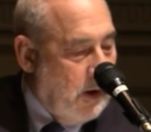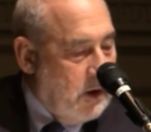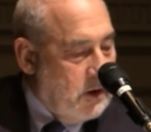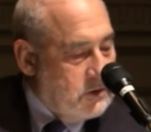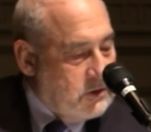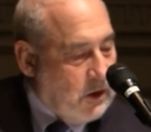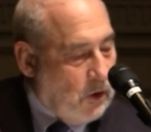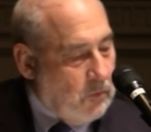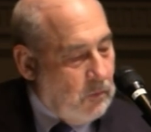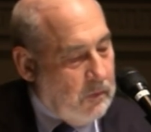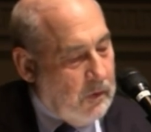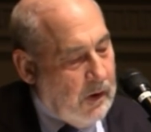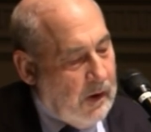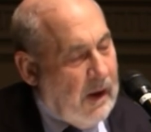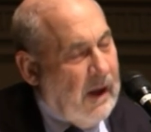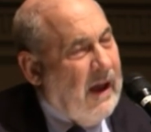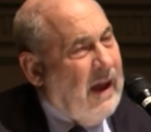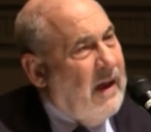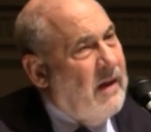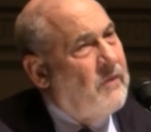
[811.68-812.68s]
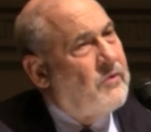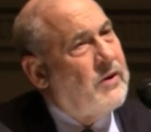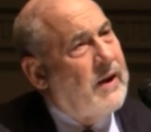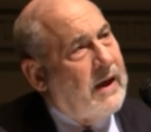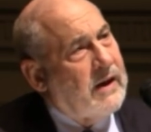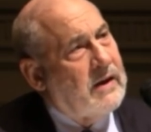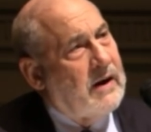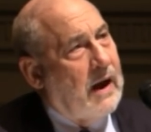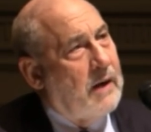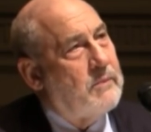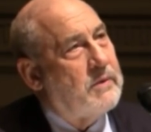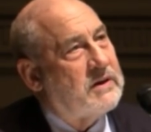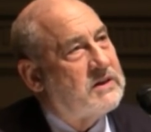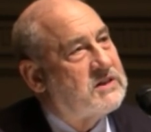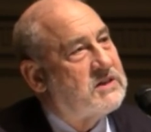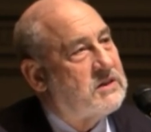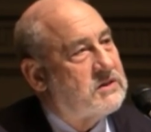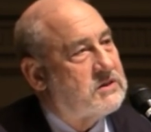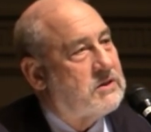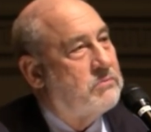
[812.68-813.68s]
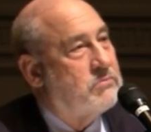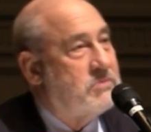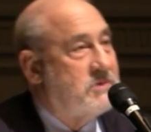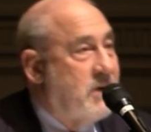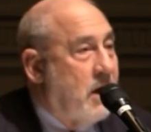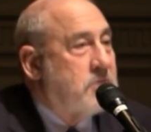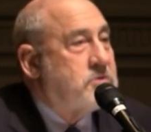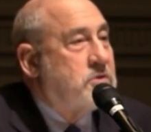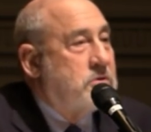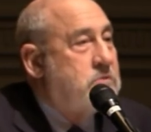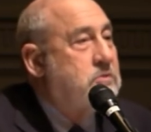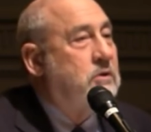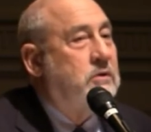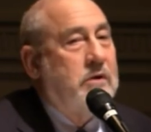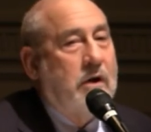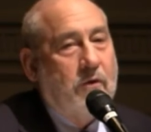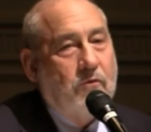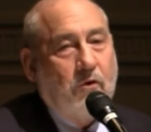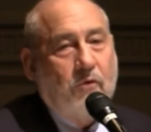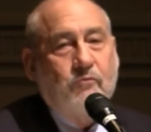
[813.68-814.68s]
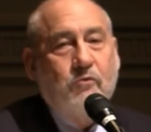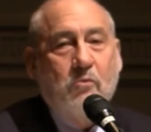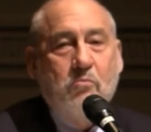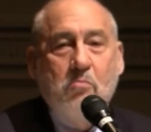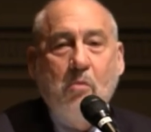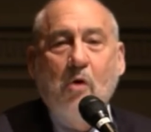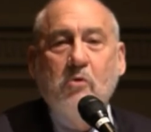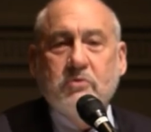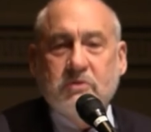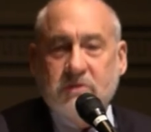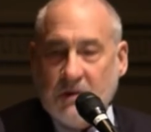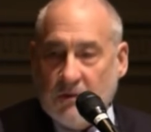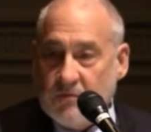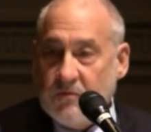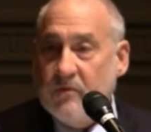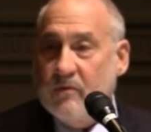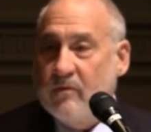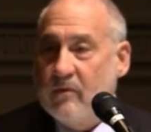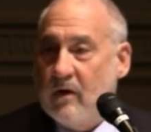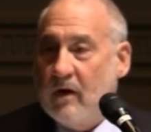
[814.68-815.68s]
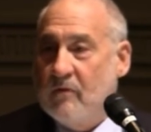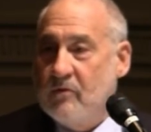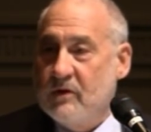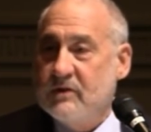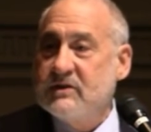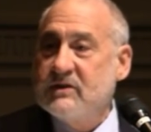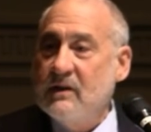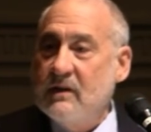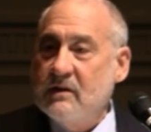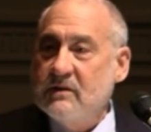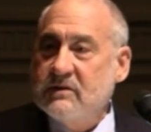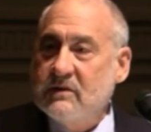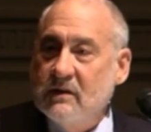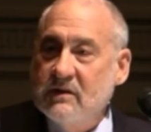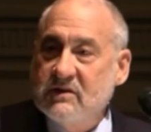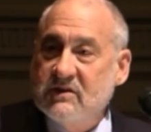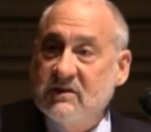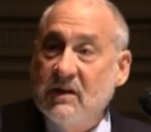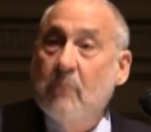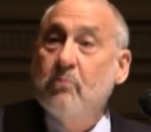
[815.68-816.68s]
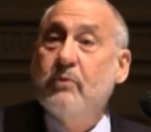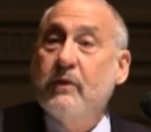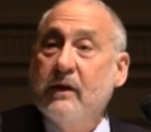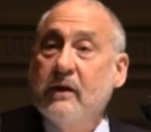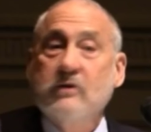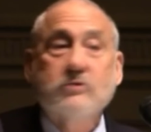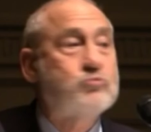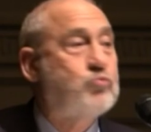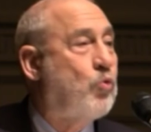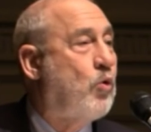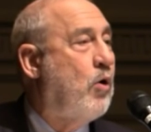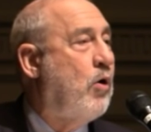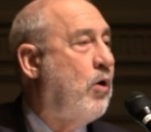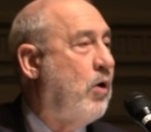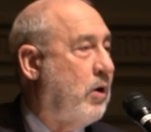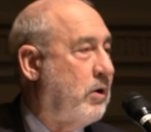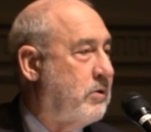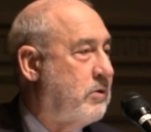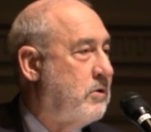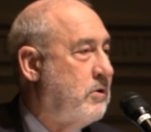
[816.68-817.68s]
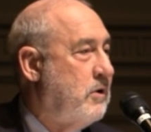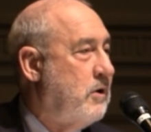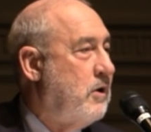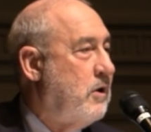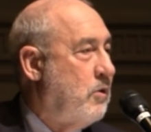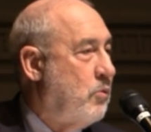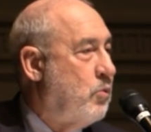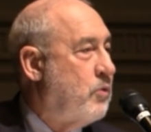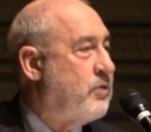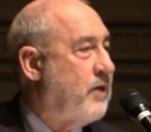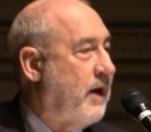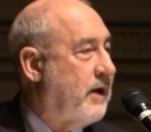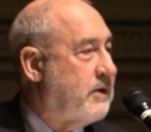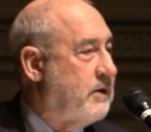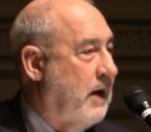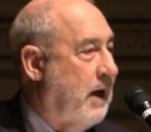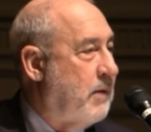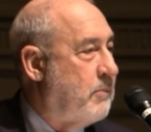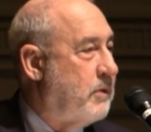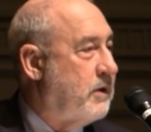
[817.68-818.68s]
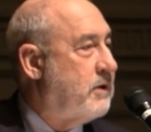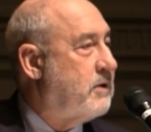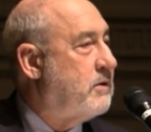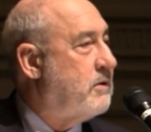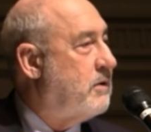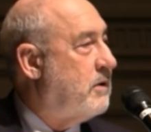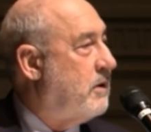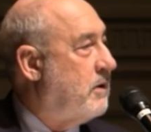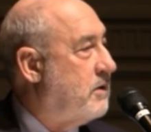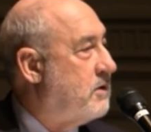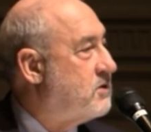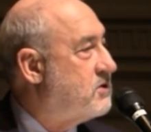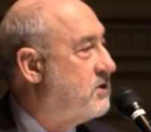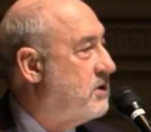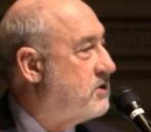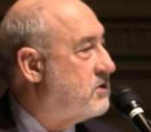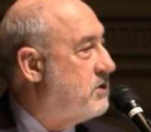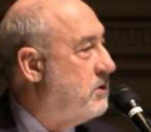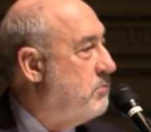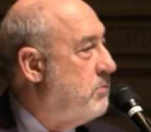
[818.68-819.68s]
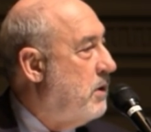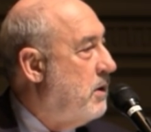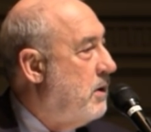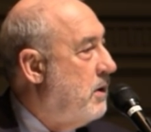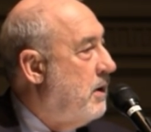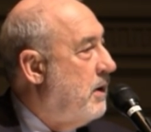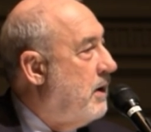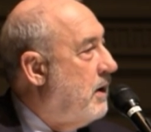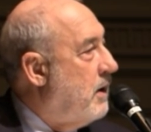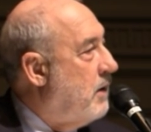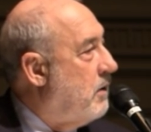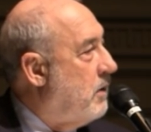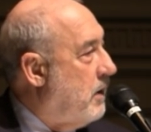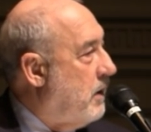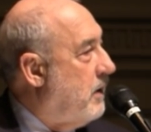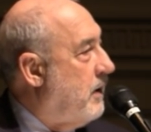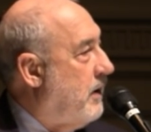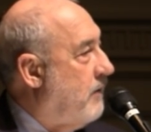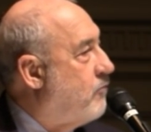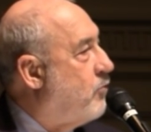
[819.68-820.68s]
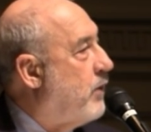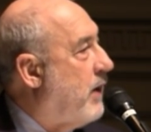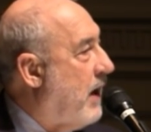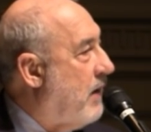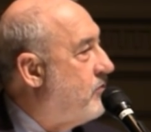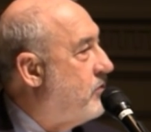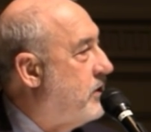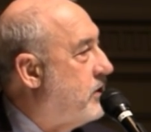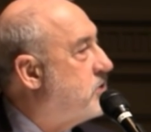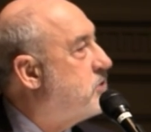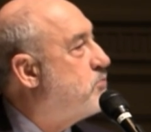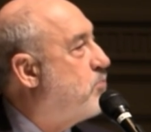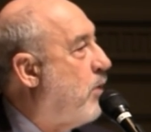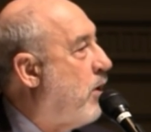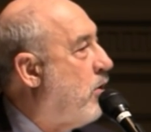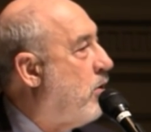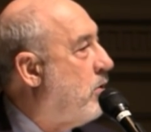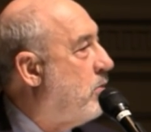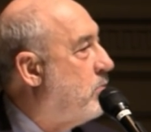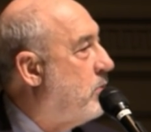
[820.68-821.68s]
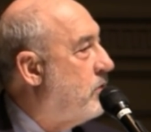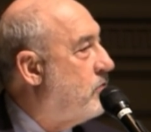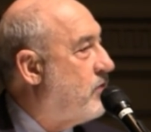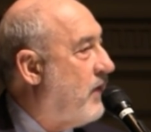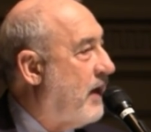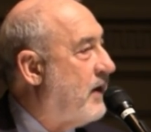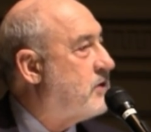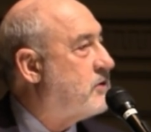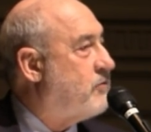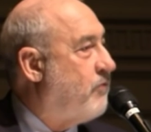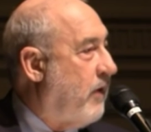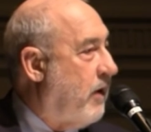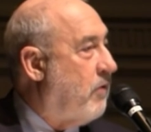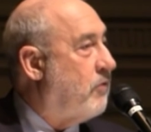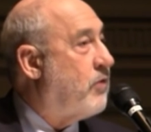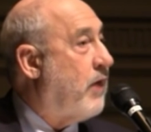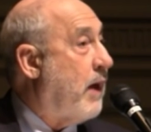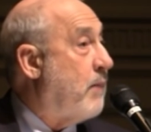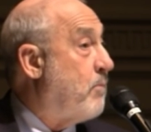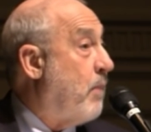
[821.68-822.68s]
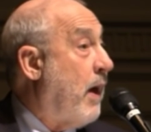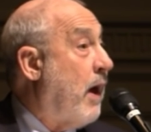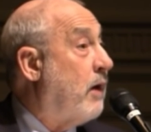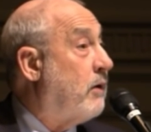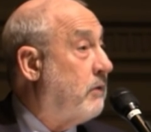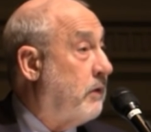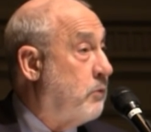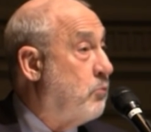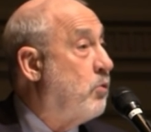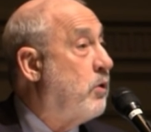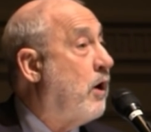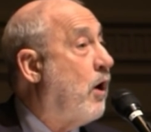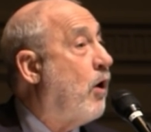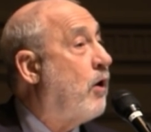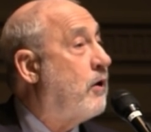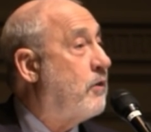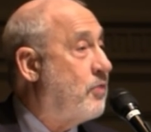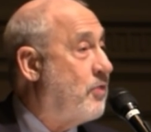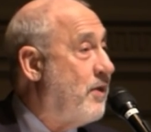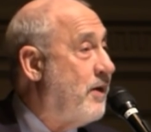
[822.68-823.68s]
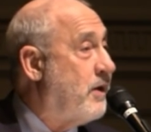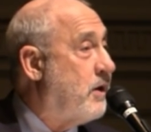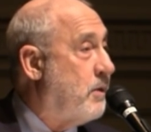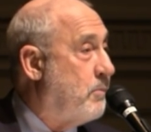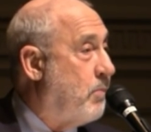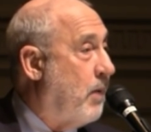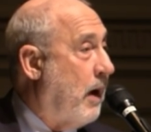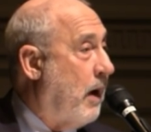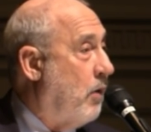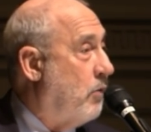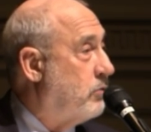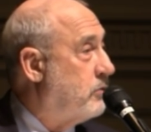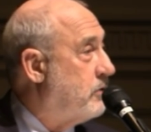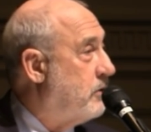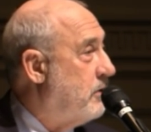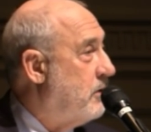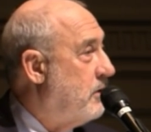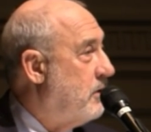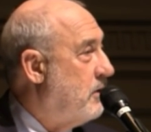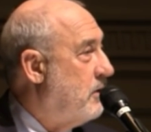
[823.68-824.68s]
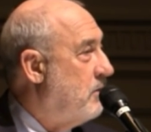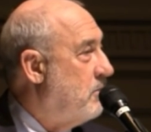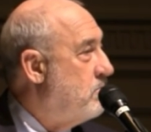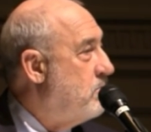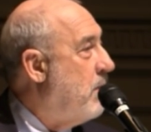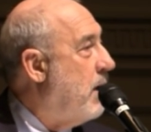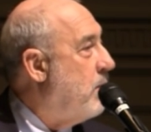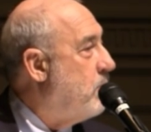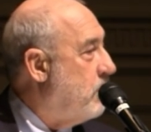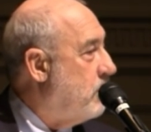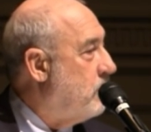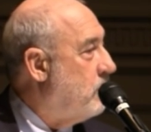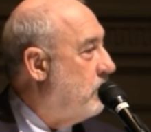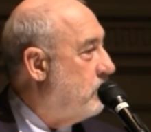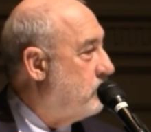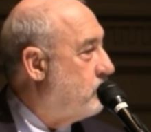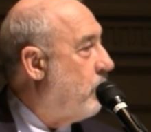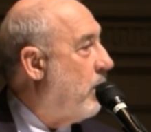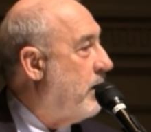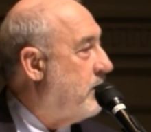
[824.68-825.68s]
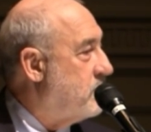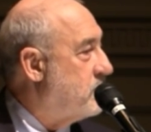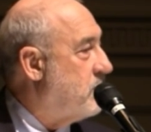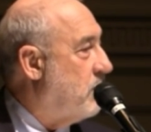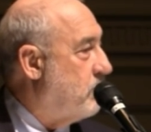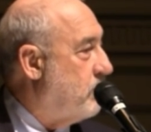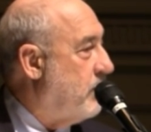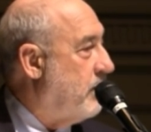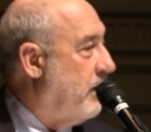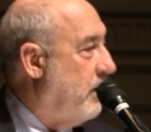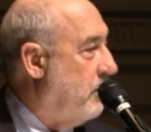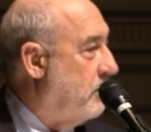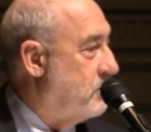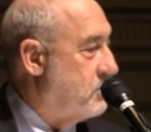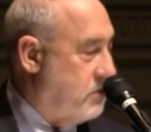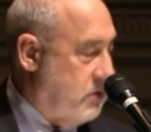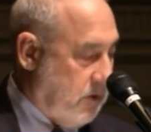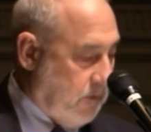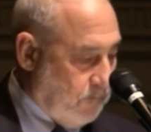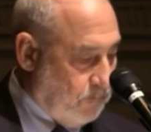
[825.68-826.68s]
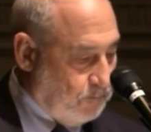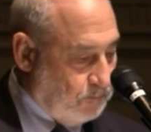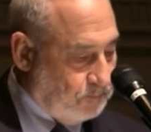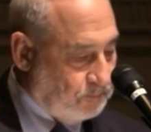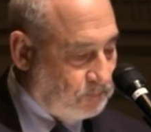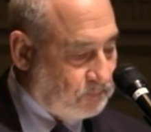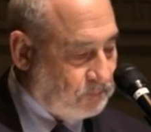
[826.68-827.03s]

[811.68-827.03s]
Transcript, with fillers: So, if an economic system doesn't deliver for most of, of the citizens, something is wrong with the economic uh, system. Uh, if we have an experiment that has failed that badly, we ought to think about maybe trying something else.